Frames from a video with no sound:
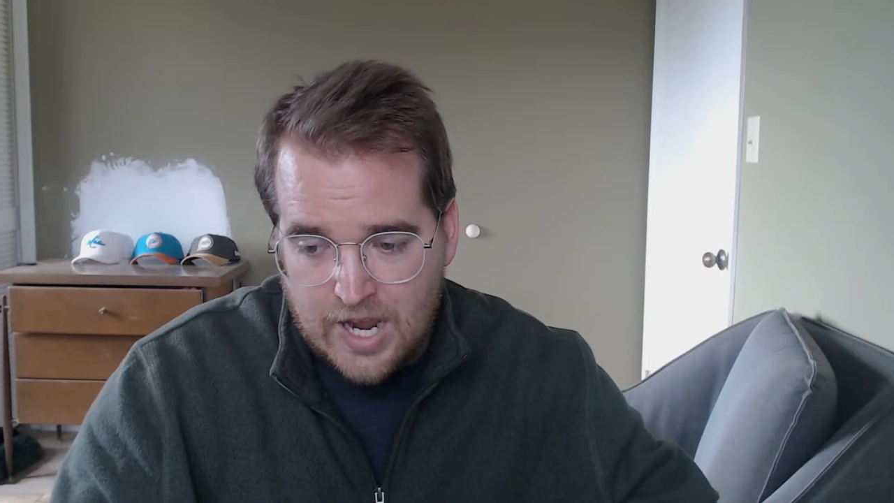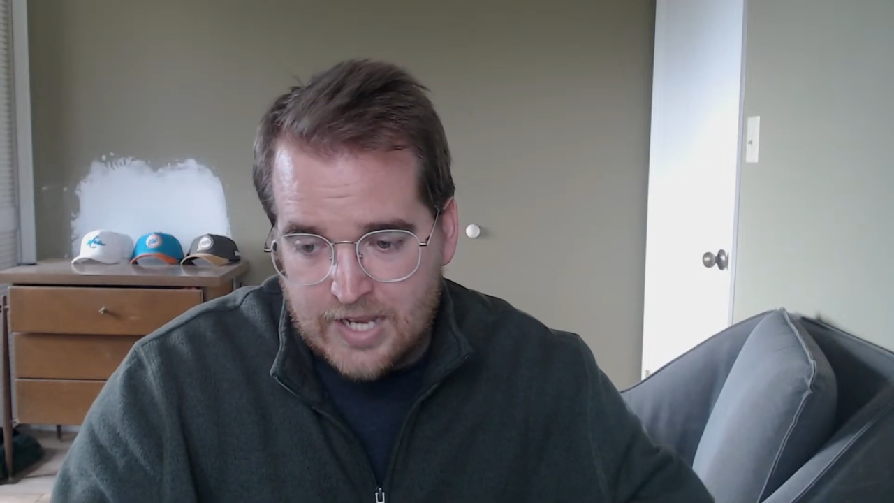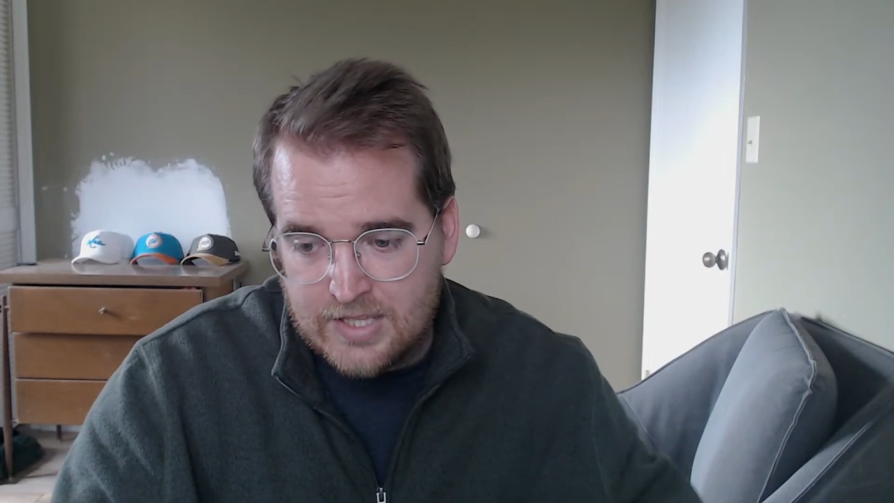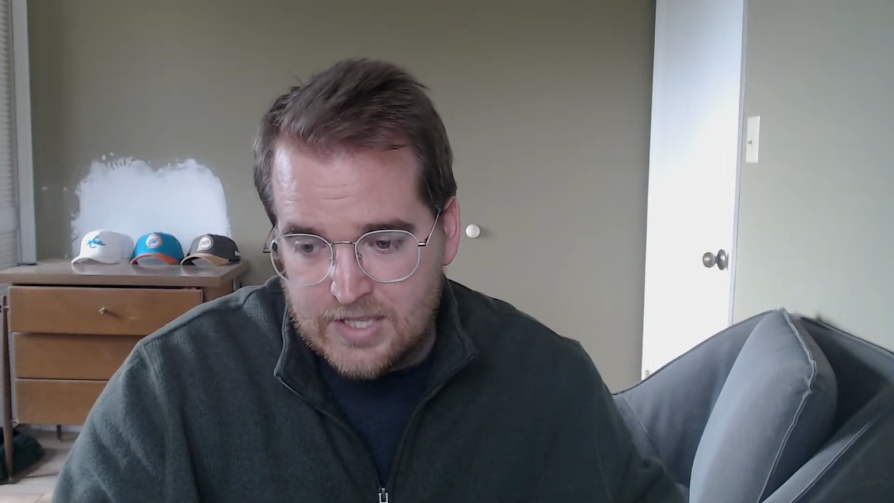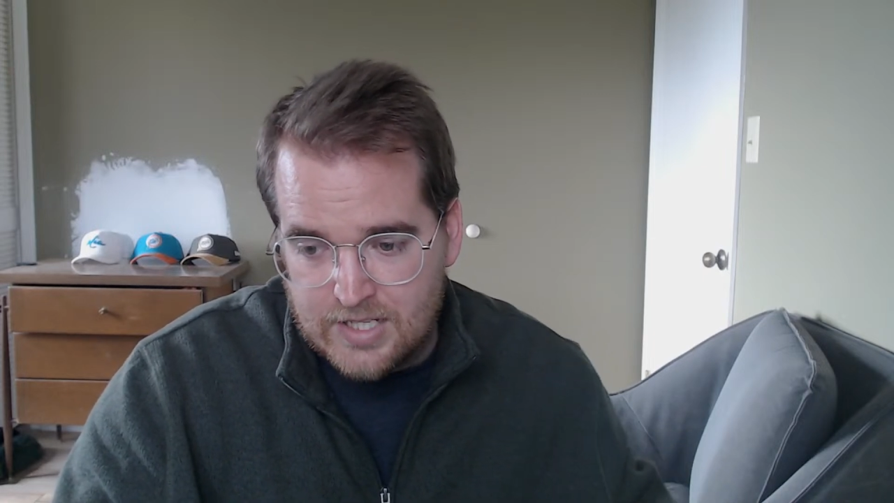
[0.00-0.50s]

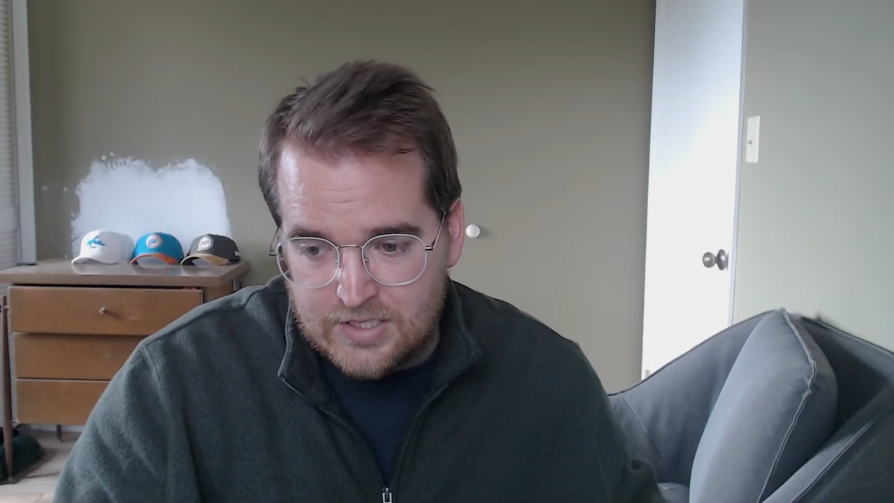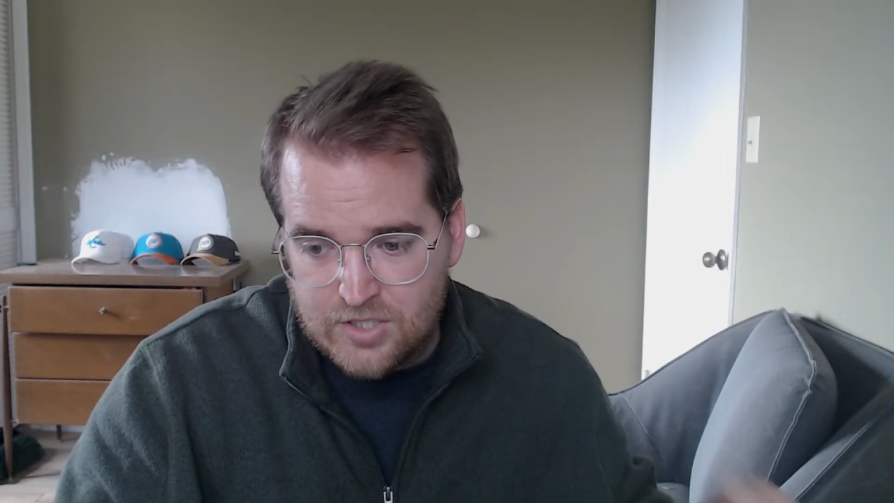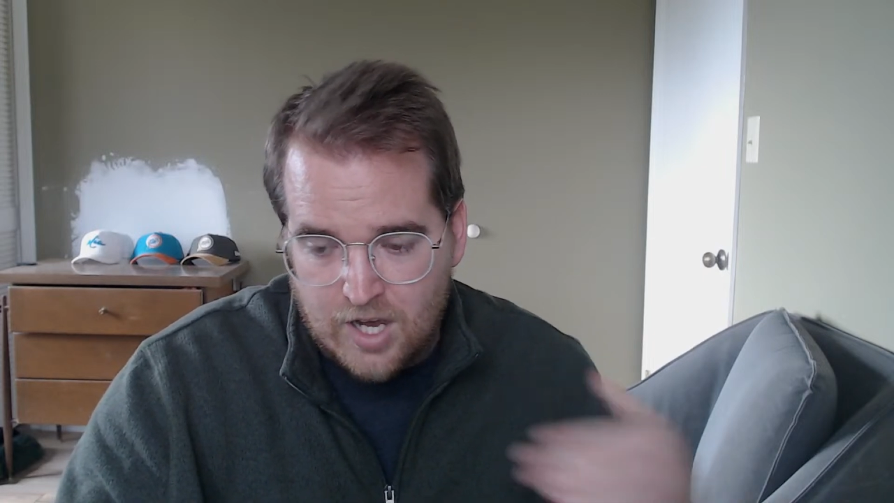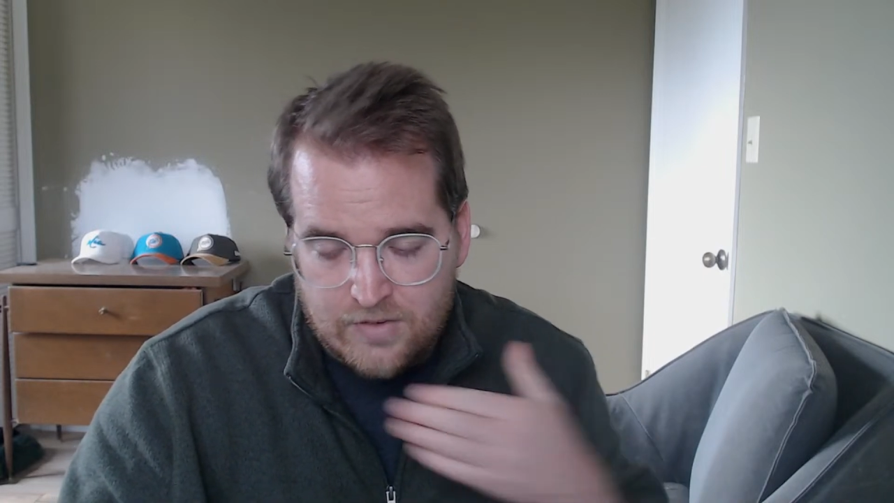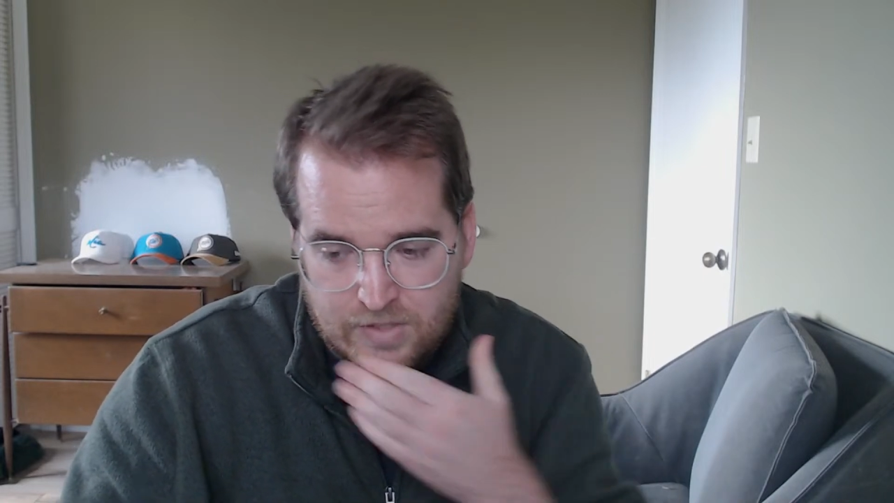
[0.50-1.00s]
I think
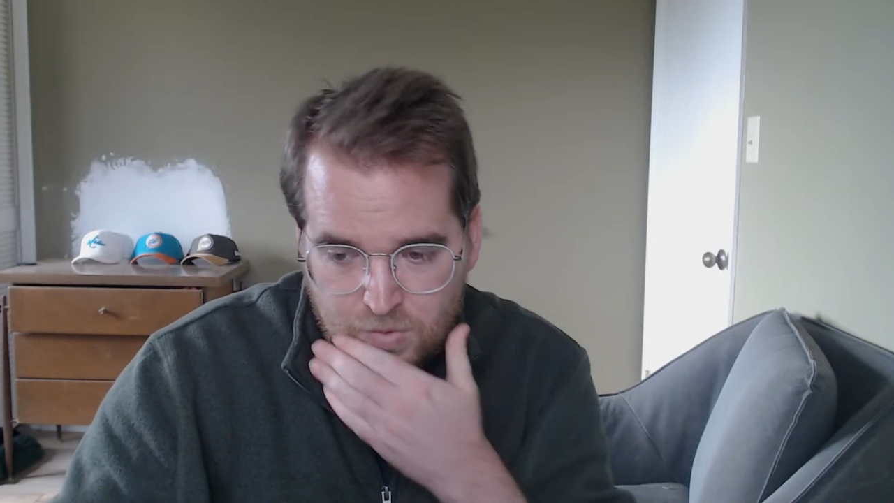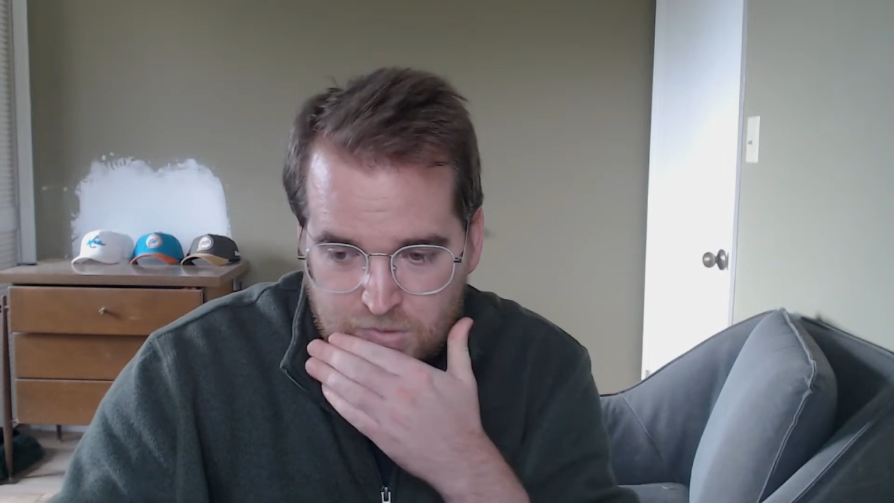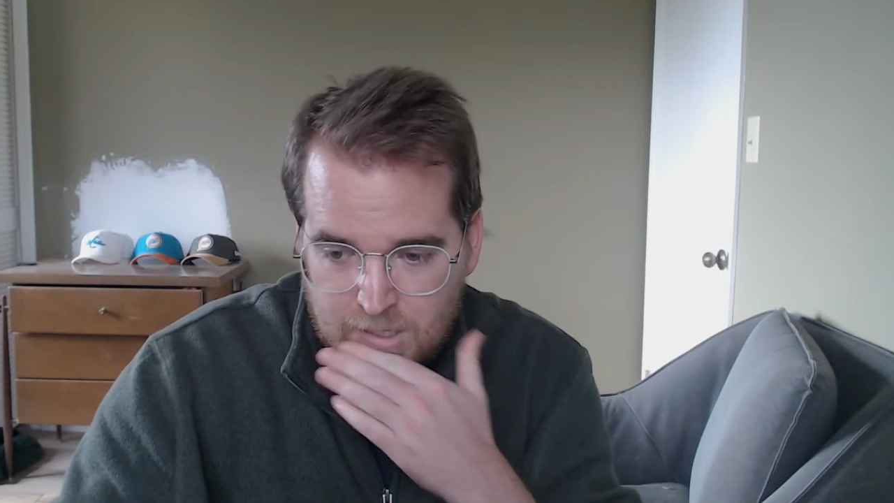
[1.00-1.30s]
Donovan will